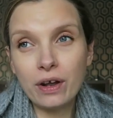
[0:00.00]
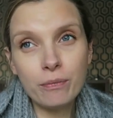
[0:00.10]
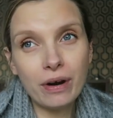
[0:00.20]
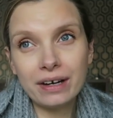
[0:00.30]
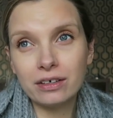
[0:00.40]

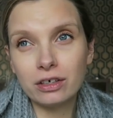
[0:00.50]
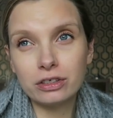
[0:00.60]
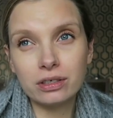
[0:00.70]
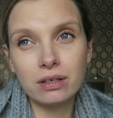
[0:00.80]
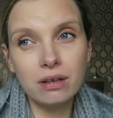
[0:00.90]
I'm pregnant, I
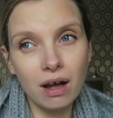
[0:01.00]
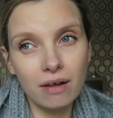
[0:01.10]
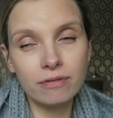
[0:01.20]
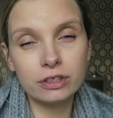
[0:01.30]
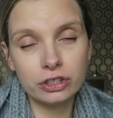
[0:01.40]
just
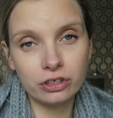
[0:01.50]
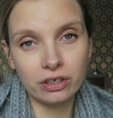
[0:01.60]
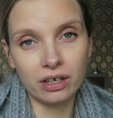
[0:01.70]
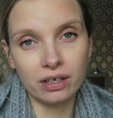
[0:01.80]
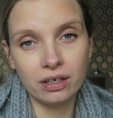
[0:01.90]
love
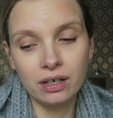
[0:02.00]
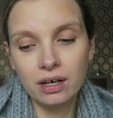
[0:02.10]
sugar.